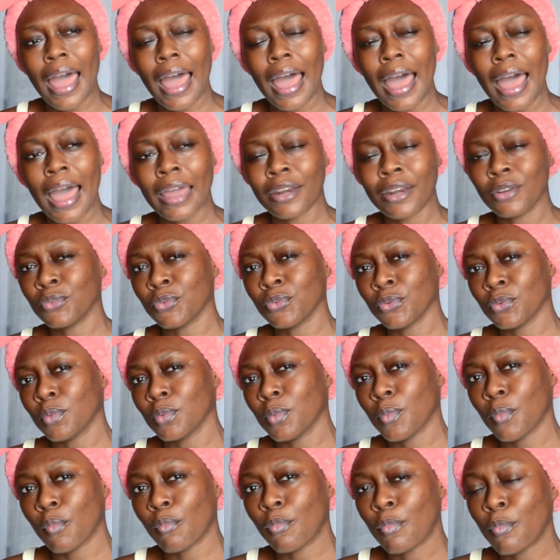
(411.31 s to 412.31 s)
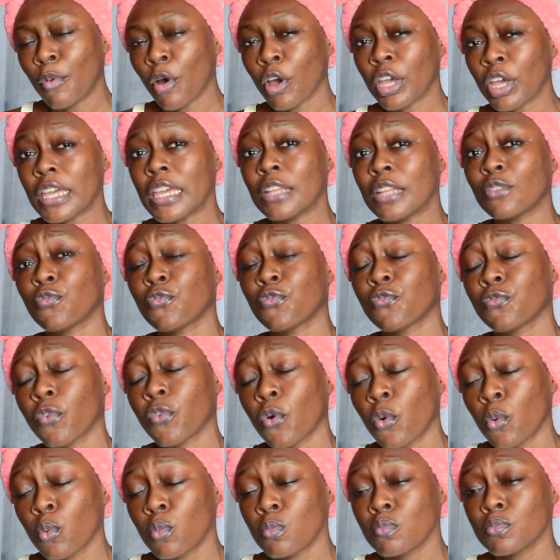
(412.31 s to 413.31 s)
I don't know, but it
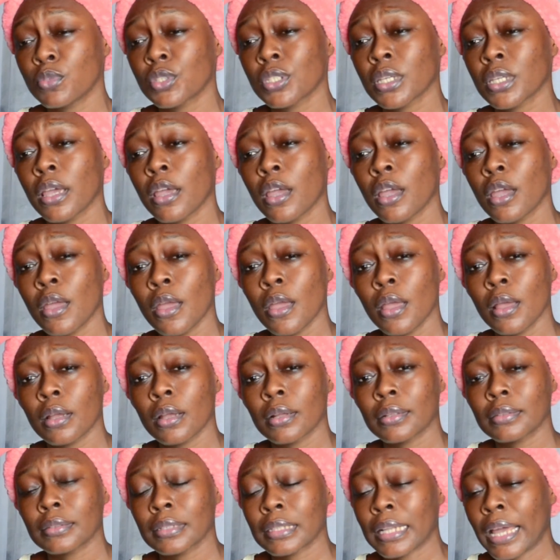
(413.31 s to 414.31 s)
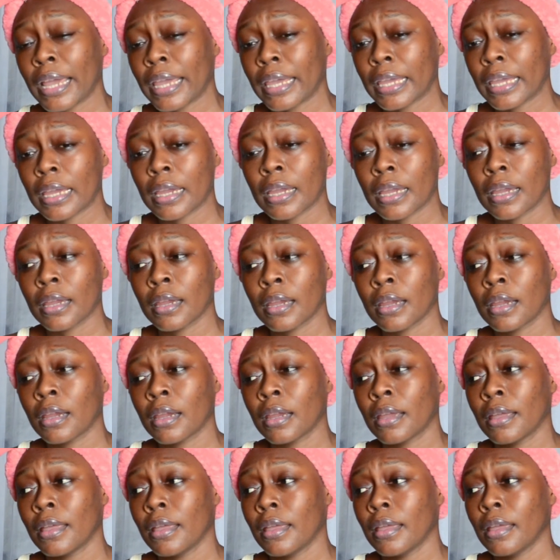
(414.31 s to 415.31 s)
foams like
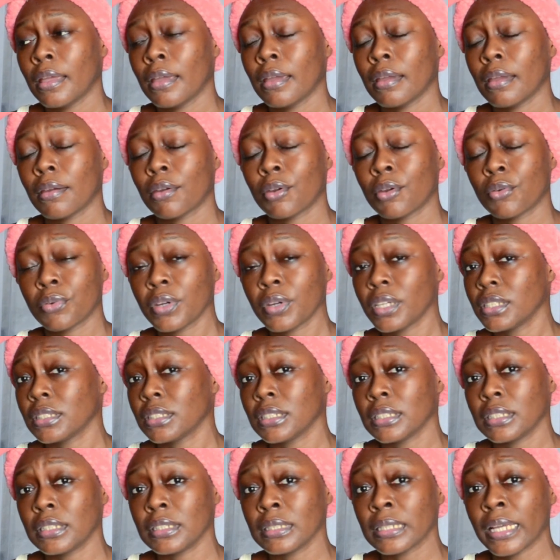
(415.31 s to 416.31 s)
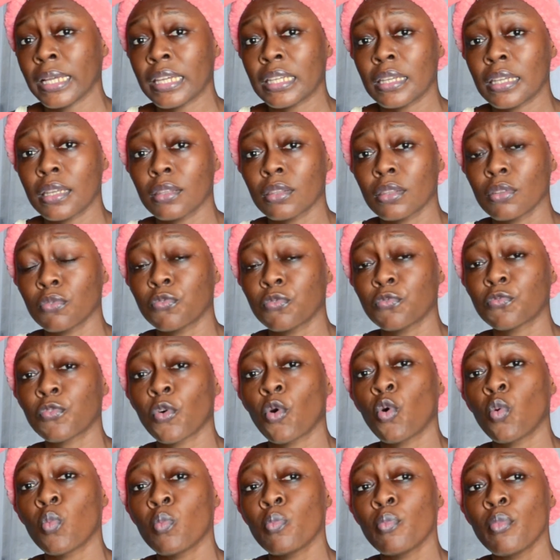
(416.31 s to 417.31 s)
crazy. Like, the
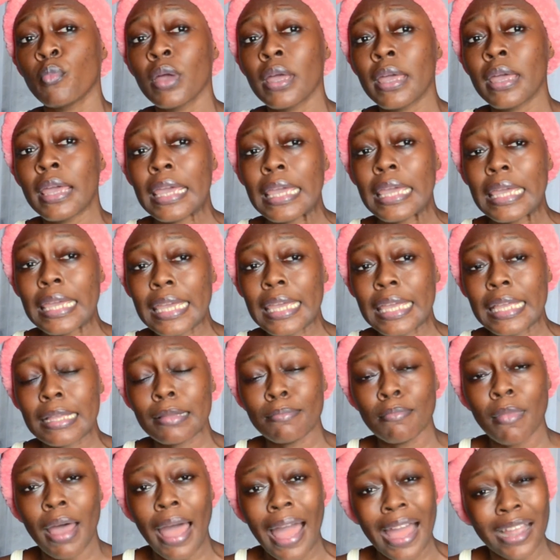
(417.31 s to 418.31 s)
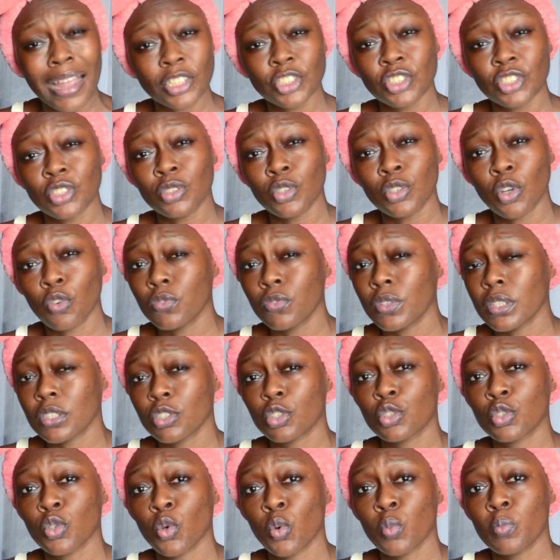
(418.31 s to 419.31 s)
foam action of this
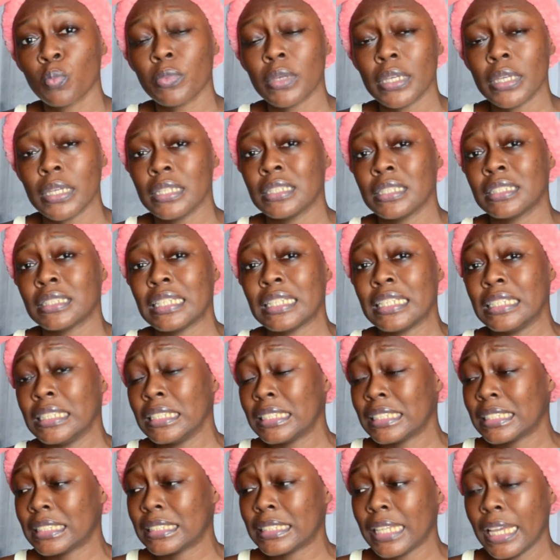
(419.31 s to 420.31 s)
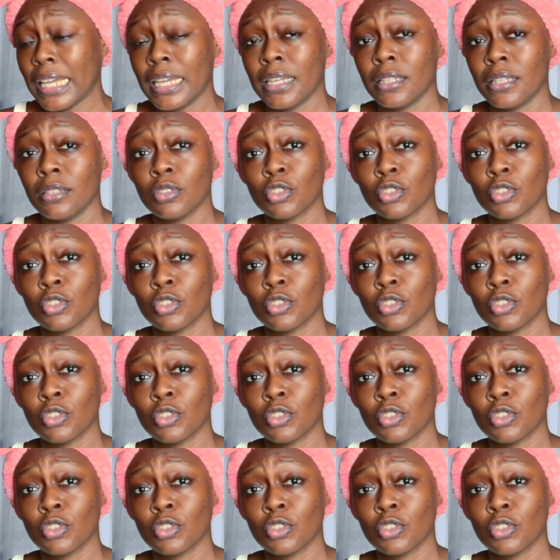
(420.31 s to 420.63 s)
soap is insane.